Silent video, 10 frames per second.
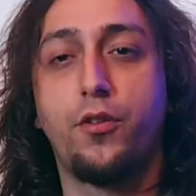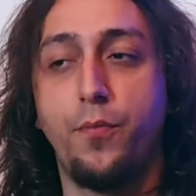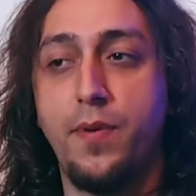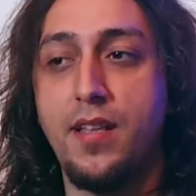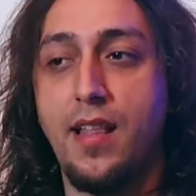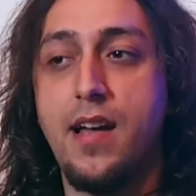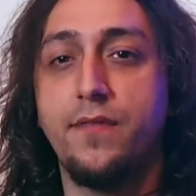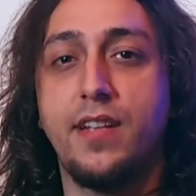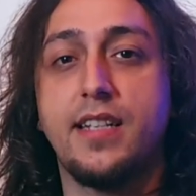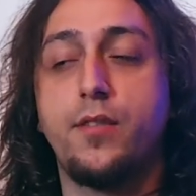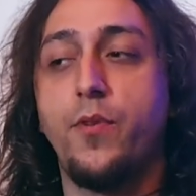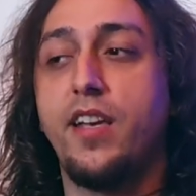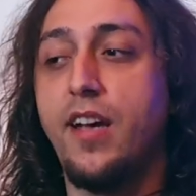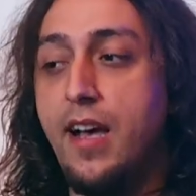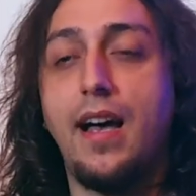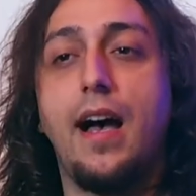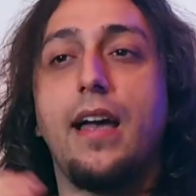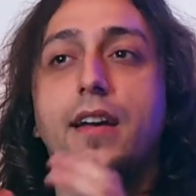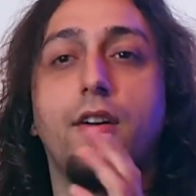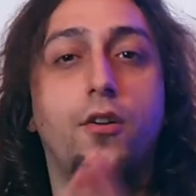to be live next week.
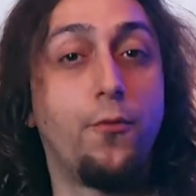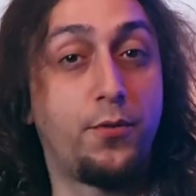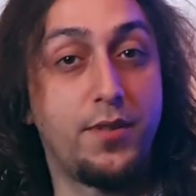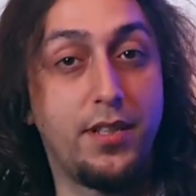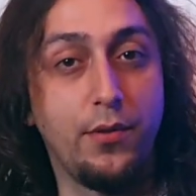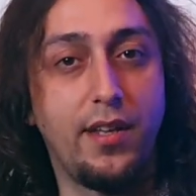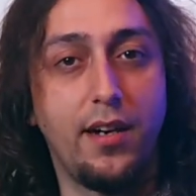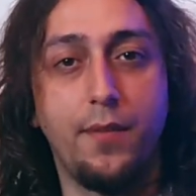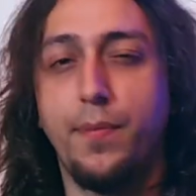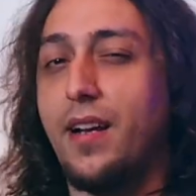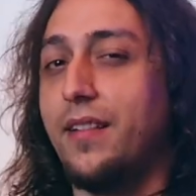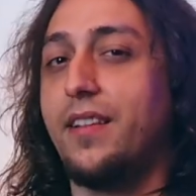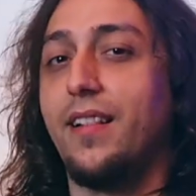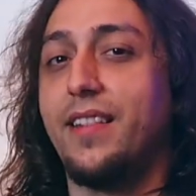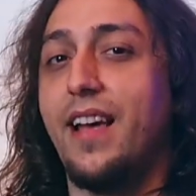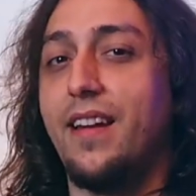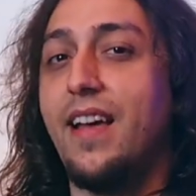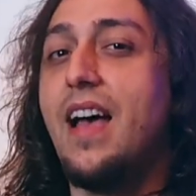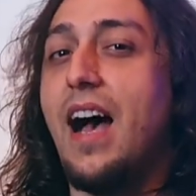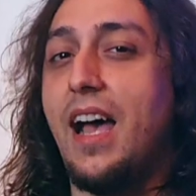I hope to see you there, but until then,
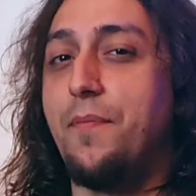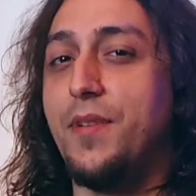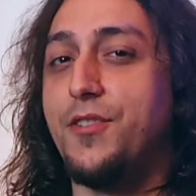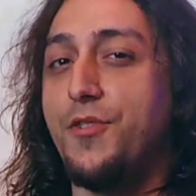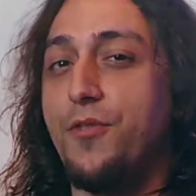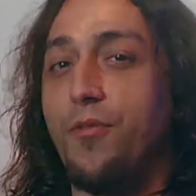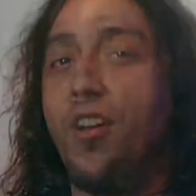I bid you